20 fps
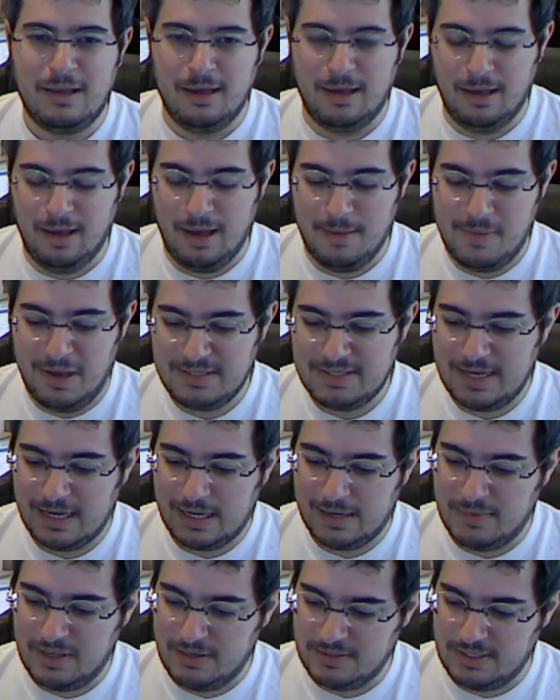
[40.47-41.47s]
I'm also
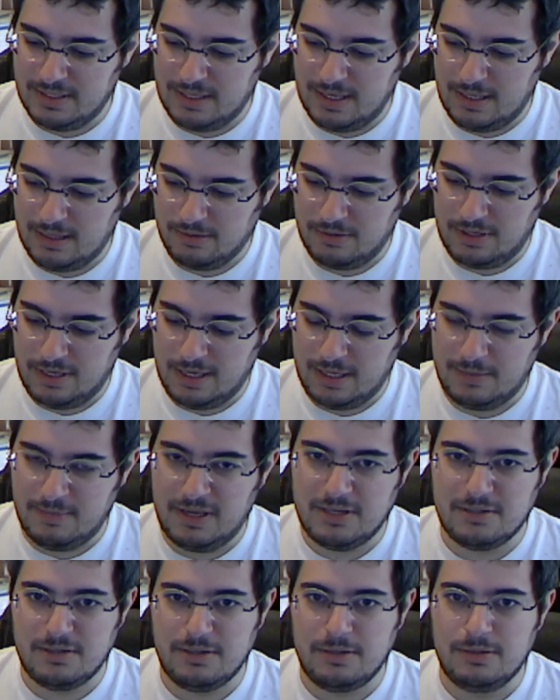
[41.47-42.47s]
not going to be using a 3D
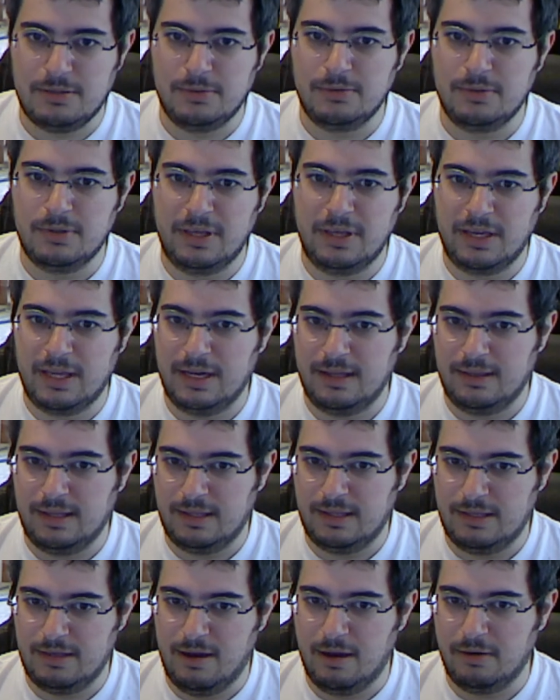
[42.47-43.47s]
animation tool like any of
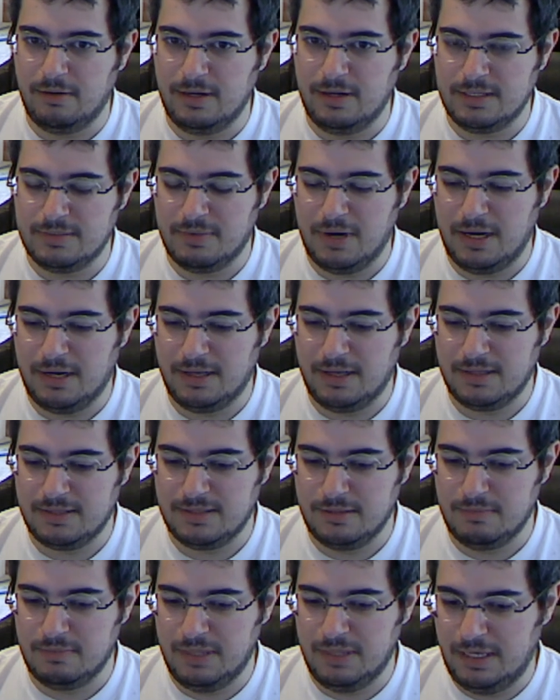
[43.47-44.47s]
the Autodesk
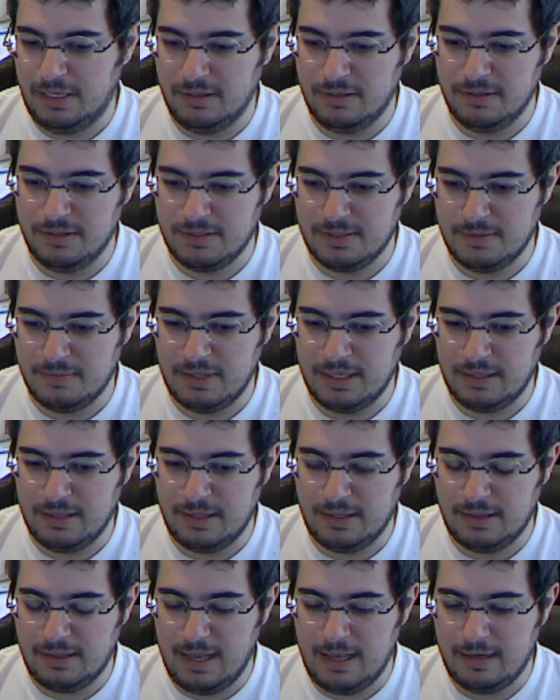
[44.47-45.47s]
products or Blender or something
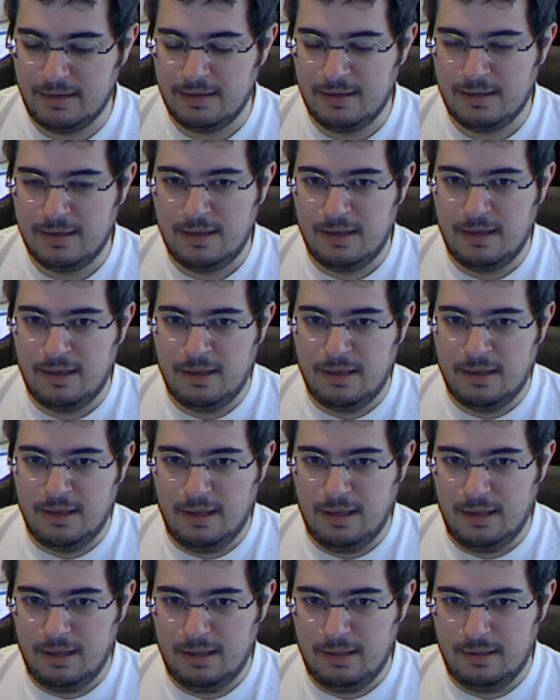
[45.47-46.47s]
like that.
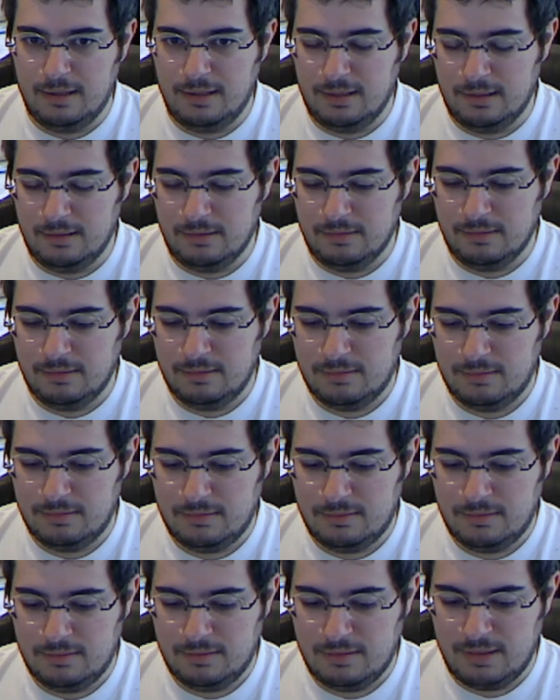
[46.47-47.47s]
And
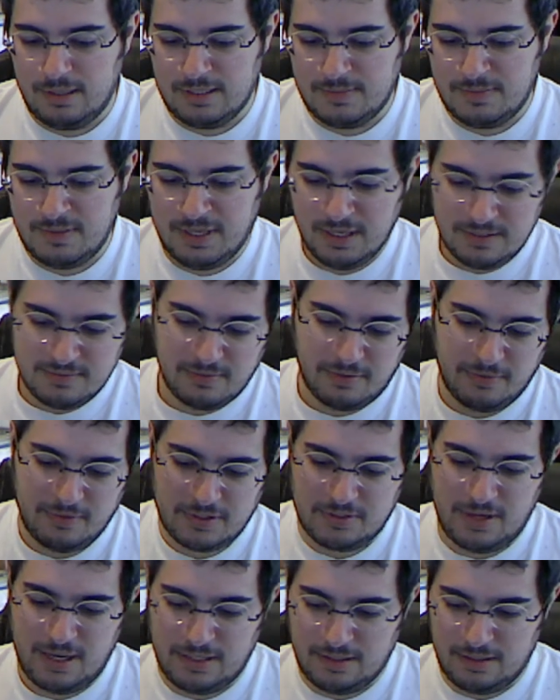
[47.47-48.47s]
it's because what we're
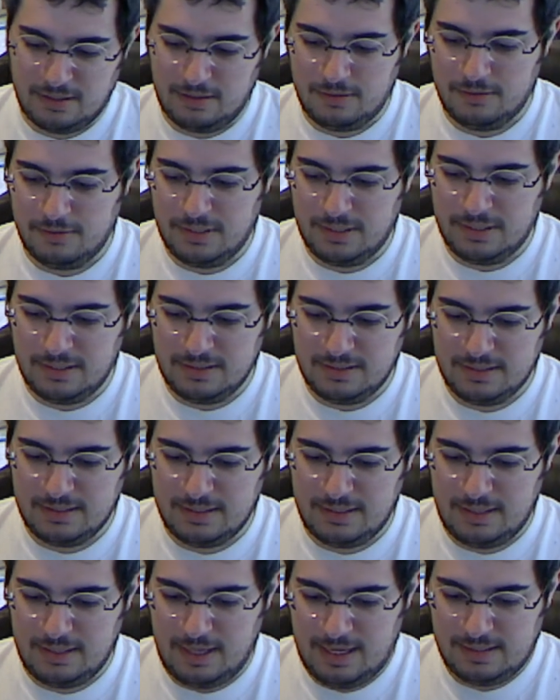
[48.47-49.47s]
trying to do
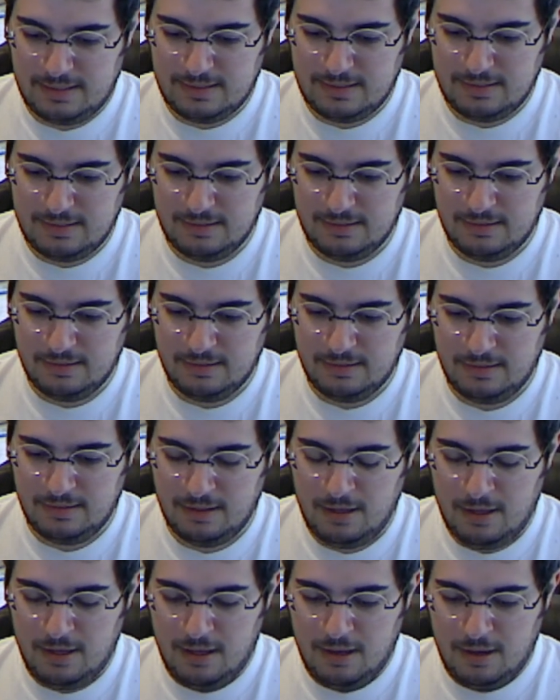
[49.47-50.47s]
is
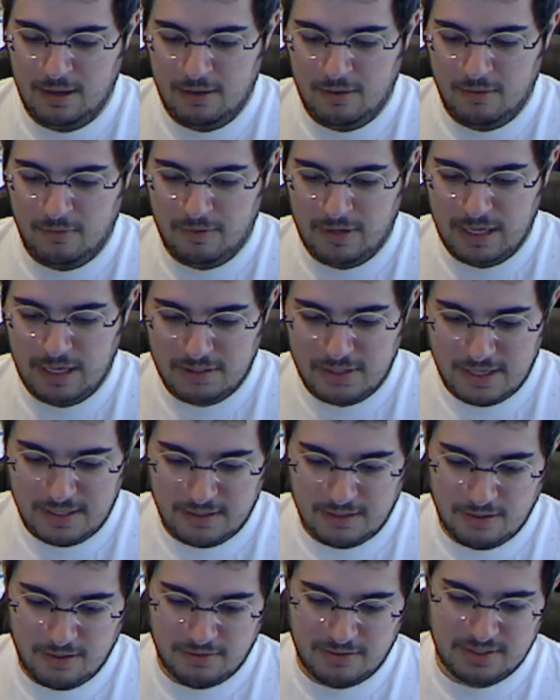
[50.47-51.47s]
we're not trying
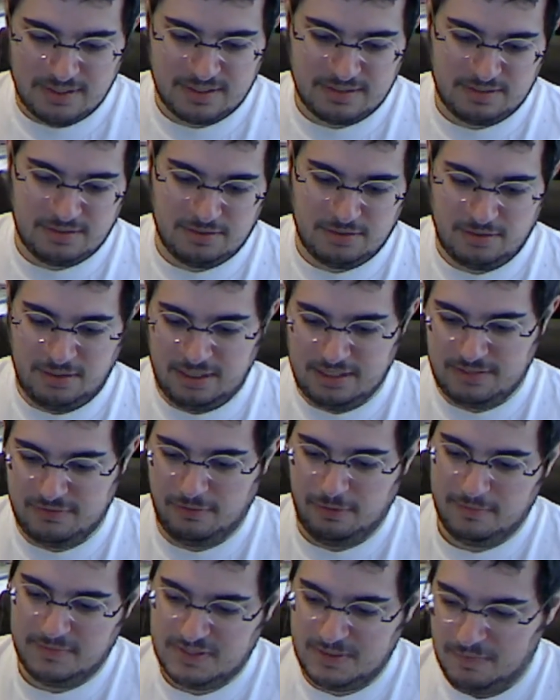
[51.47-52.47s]
to, just
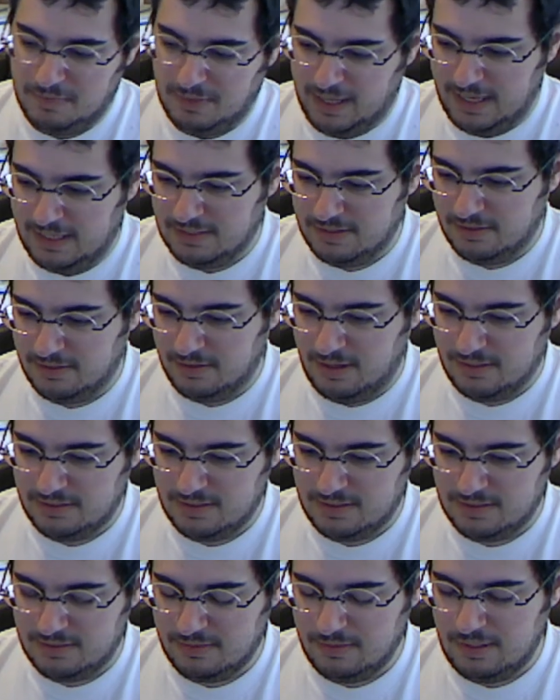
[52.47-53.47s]
transform some lines across
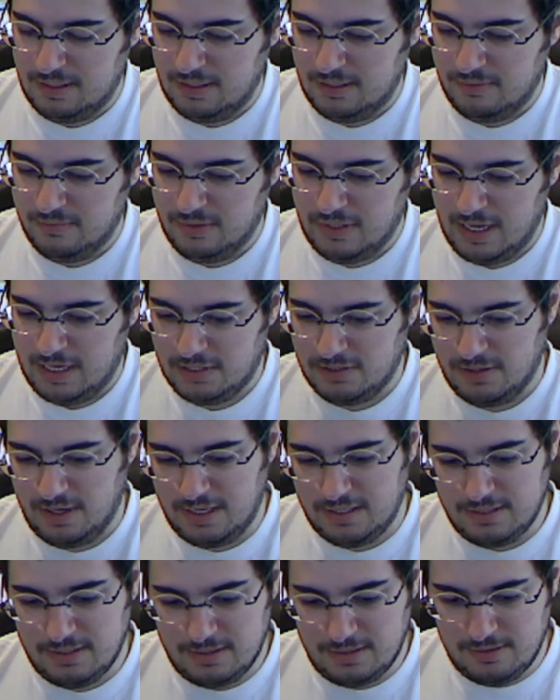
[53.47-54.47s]
the screen, and we're not
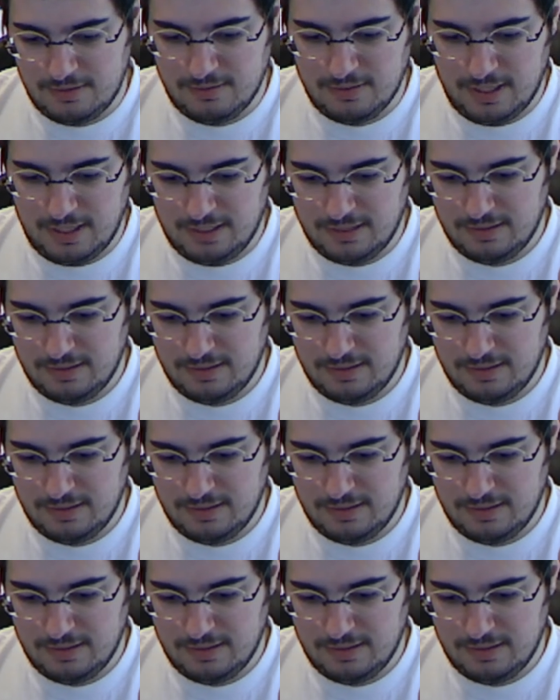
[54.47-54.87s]
trying to do,